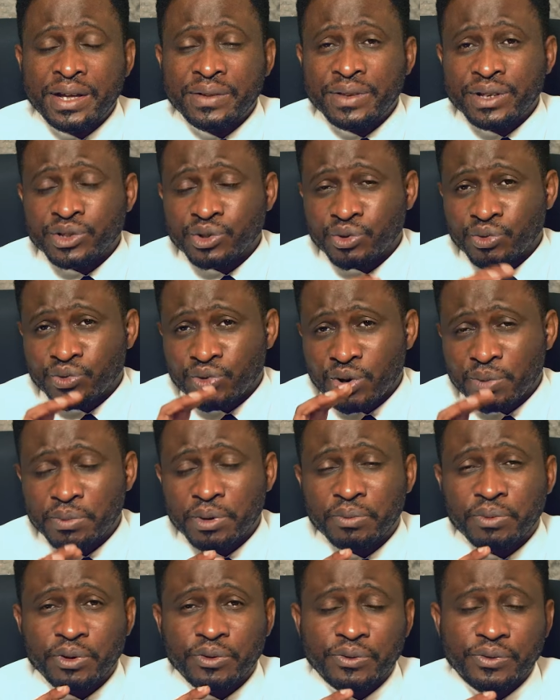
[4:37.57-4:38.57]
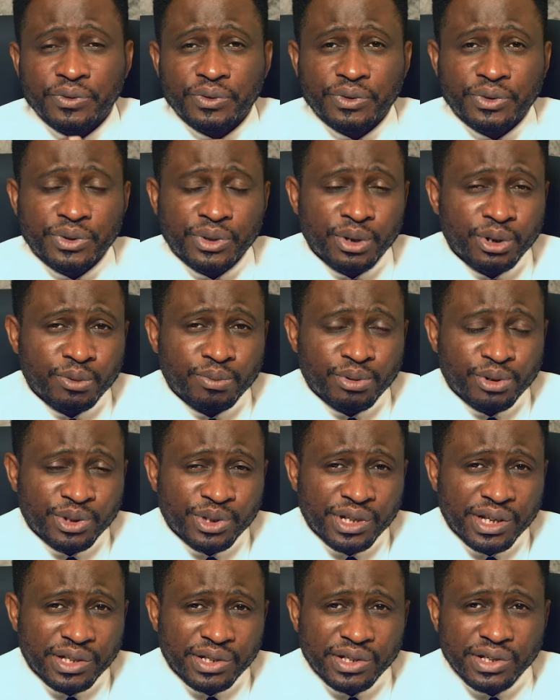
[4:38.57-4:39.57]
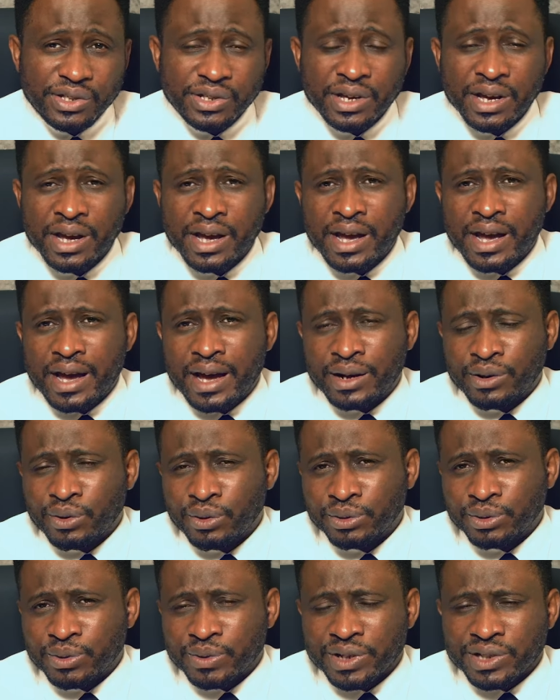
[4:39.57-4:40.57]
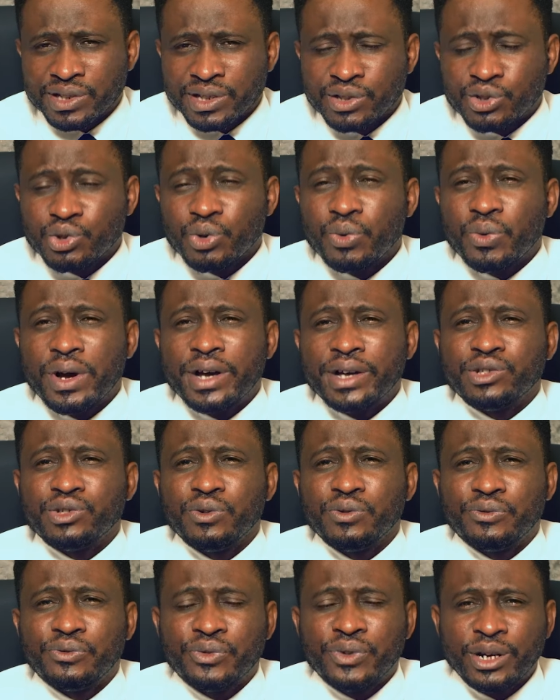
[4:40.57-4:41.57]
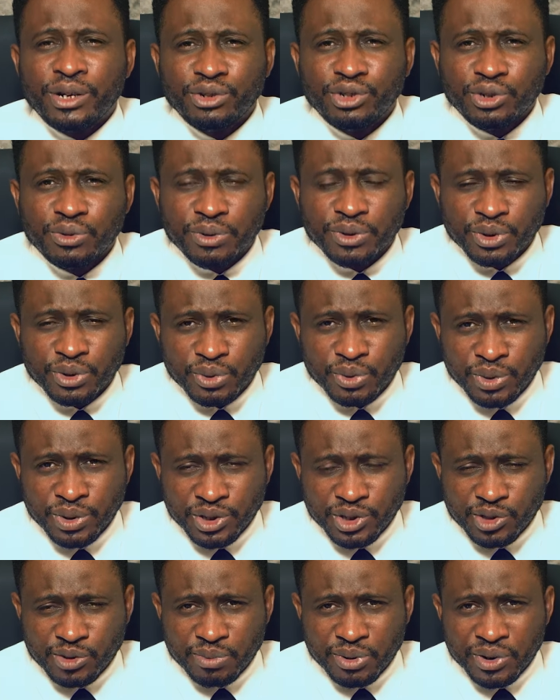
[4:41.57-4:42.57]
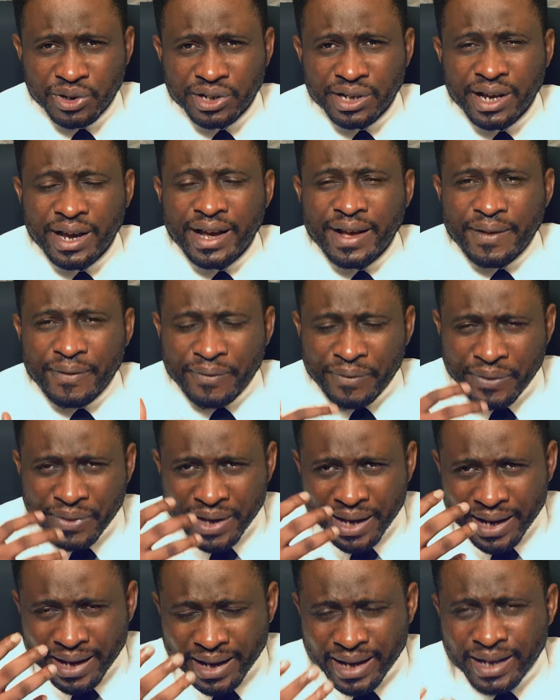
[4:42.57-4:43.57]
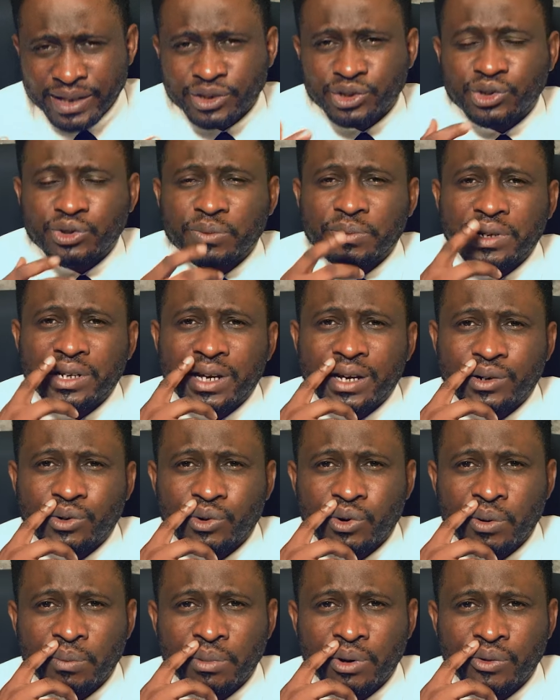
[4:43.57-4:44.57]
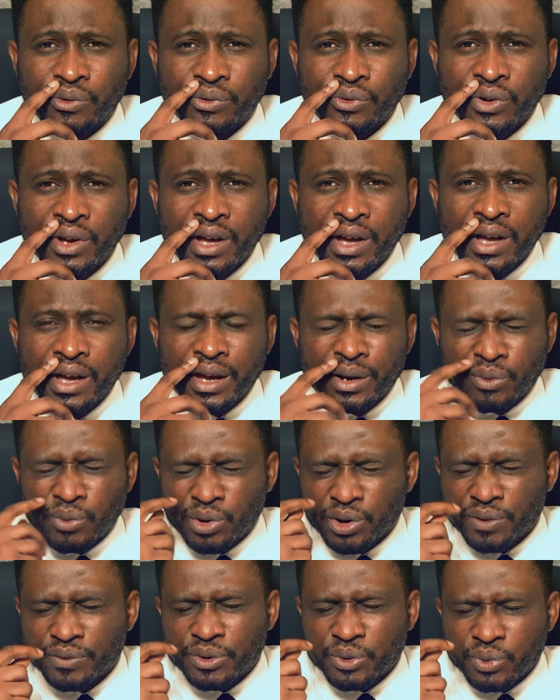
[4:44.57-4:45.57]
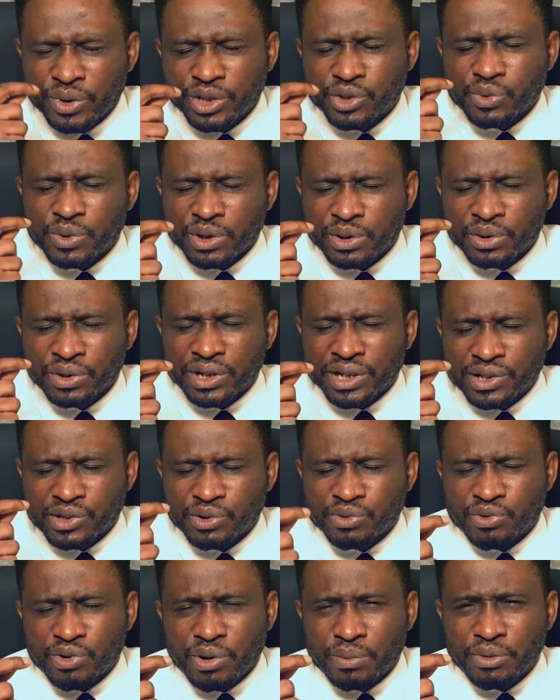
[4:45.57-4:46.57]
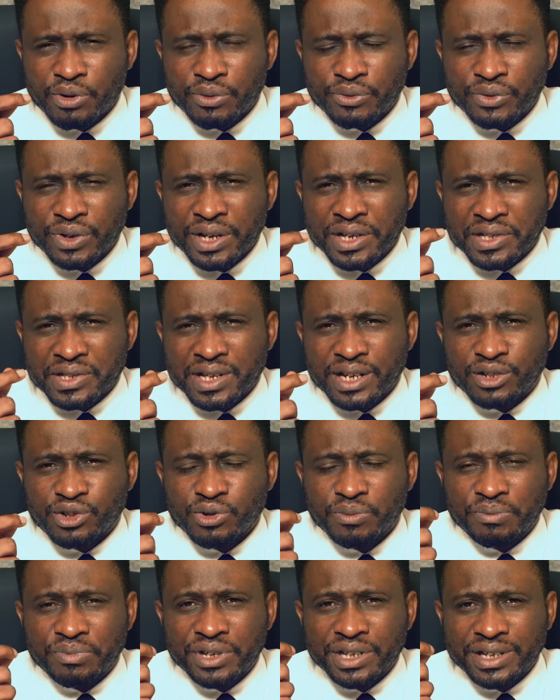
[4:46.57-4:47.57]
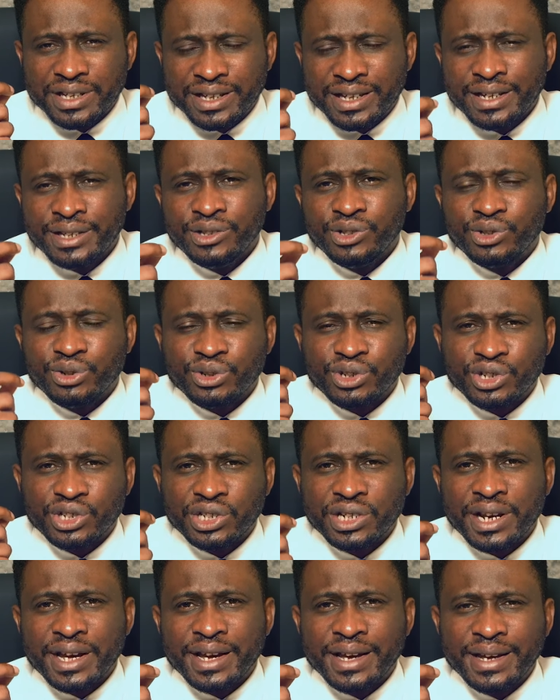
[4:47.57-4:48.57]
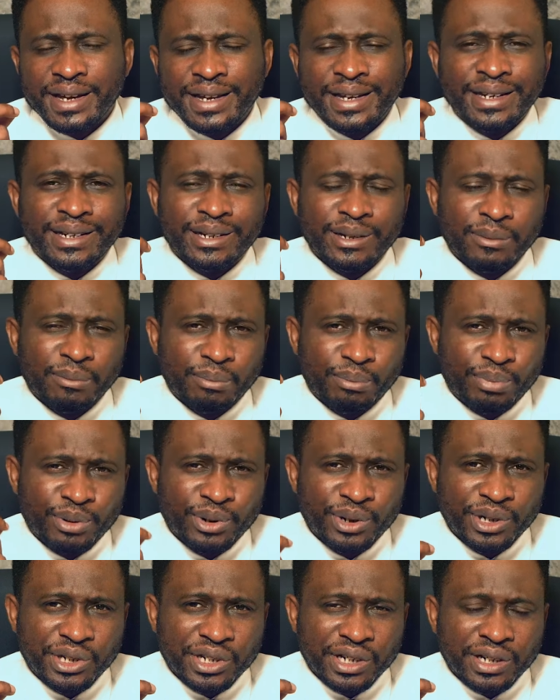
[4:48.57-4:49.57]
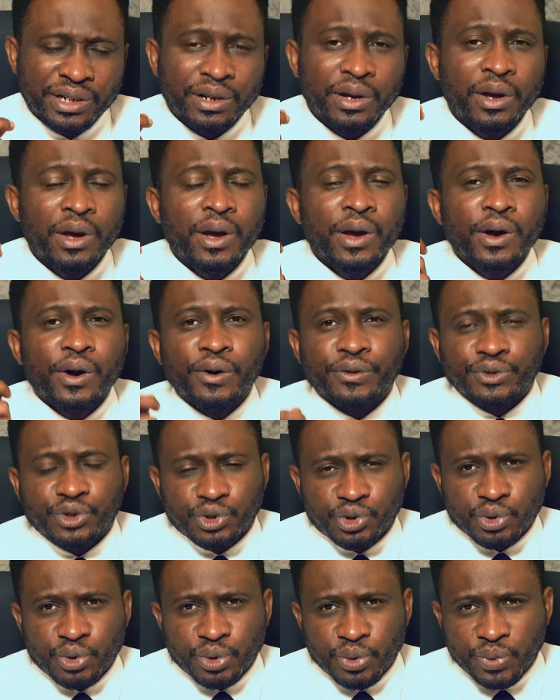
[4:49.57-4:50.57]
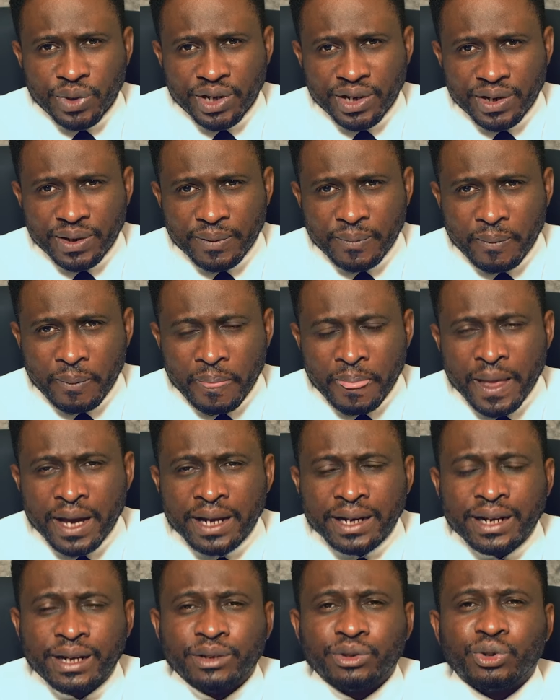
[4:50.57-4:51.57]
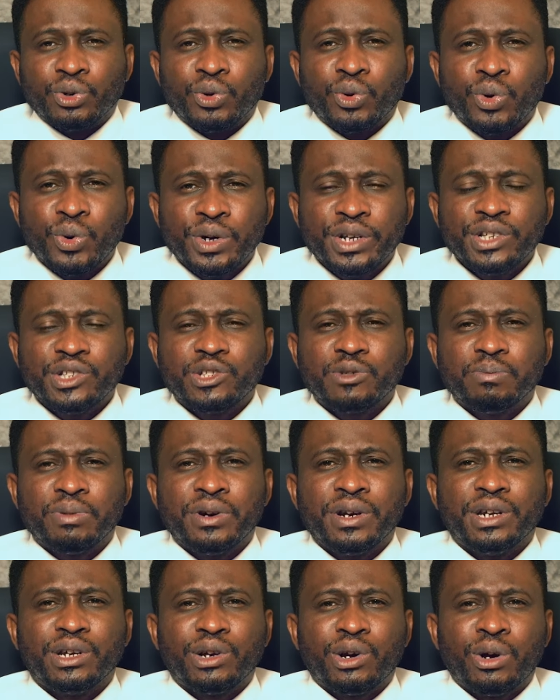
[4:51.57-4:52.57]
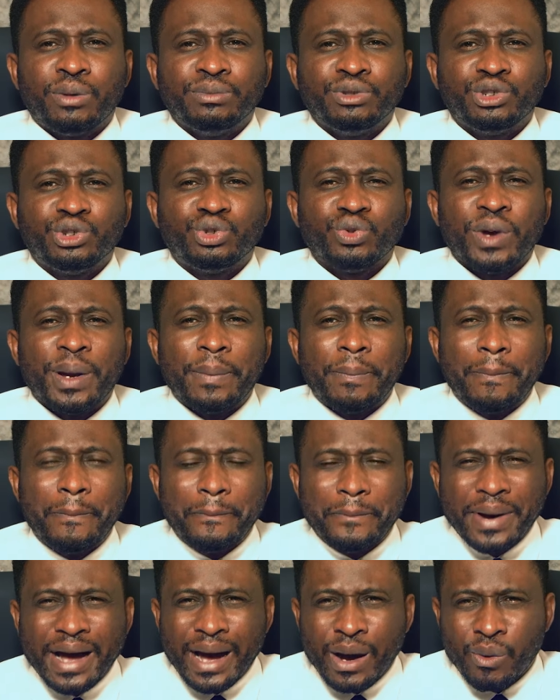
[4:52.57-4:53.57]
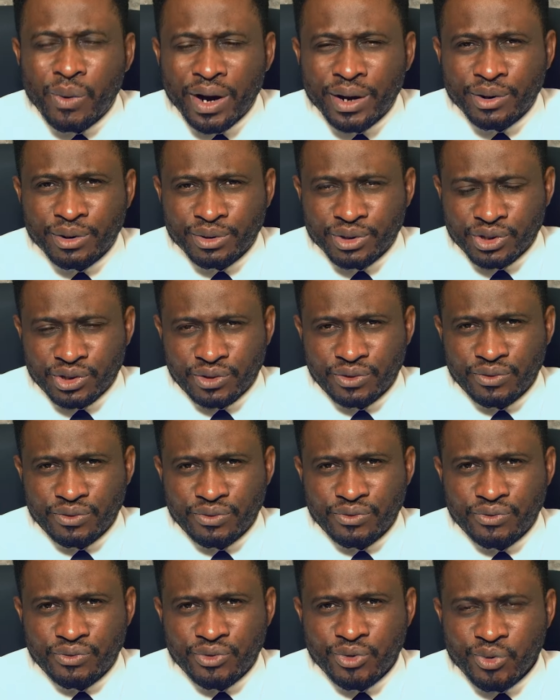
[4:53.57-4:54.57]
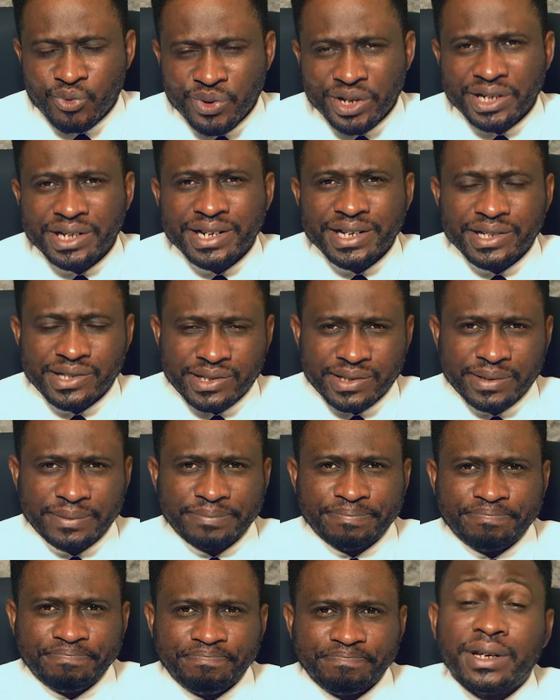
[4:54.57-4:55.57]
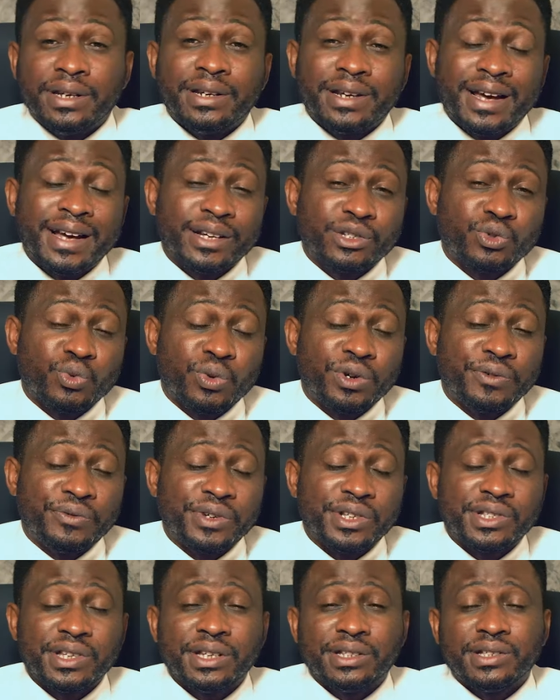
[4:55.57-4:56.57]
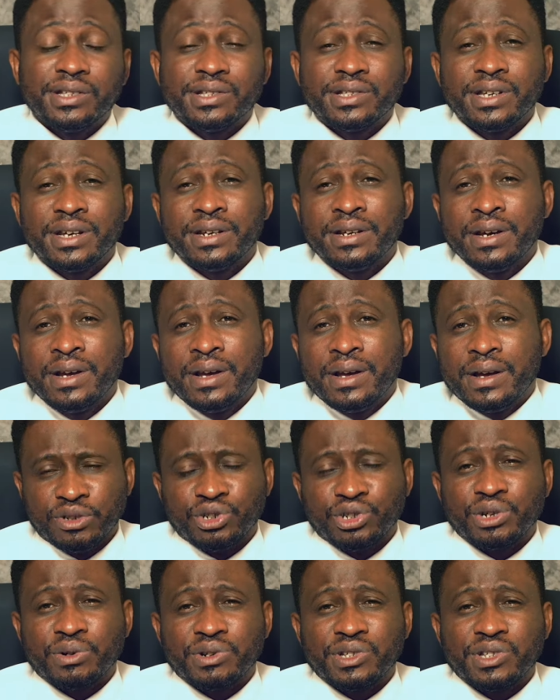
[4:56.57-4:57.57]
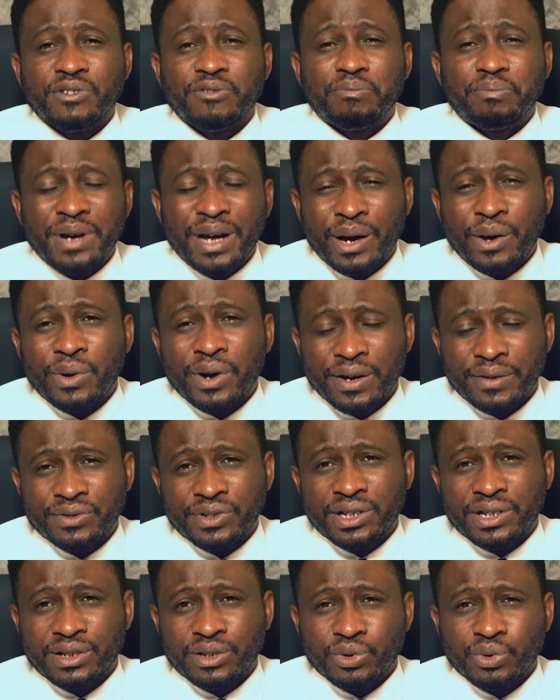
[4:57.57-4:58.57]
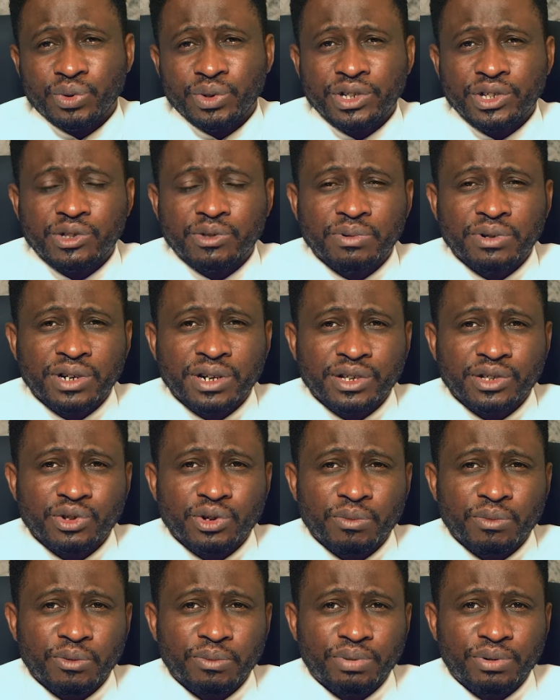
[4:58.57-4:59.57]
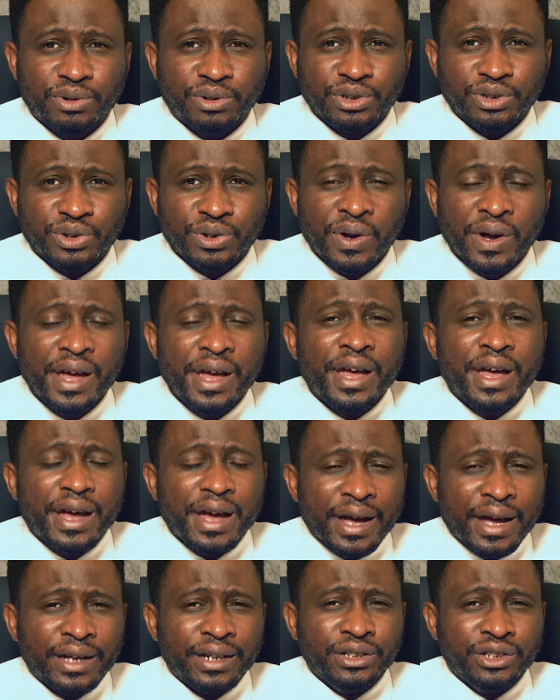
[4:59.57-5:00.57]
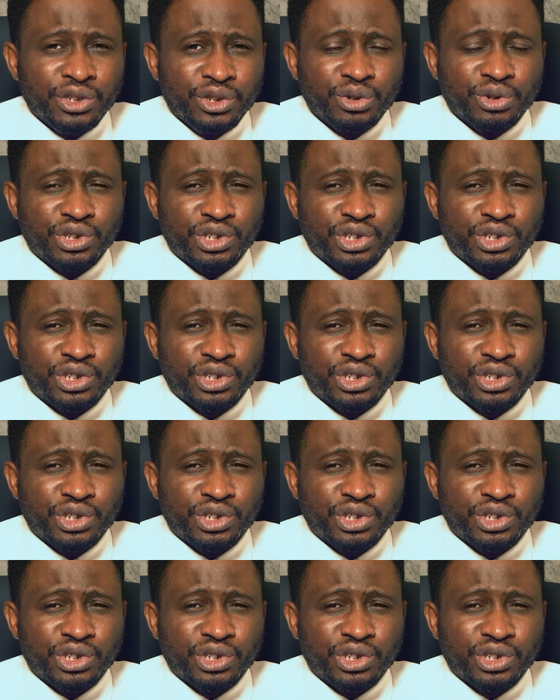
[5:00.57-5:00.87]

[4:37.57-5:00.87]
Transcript: There's a rub-off of thought processes and all the rest. And so as you fellowship with the Holy Spirit, there has to be that rub-off. And one of the ways we know there's a rub-off is that you begin to share in the burden of soul winning. Now, the Holy Spirit comes to empower us for witness. In Acts 1 verse 8, he said, you shall receive power after that the Holy Spirit has come upon you, and you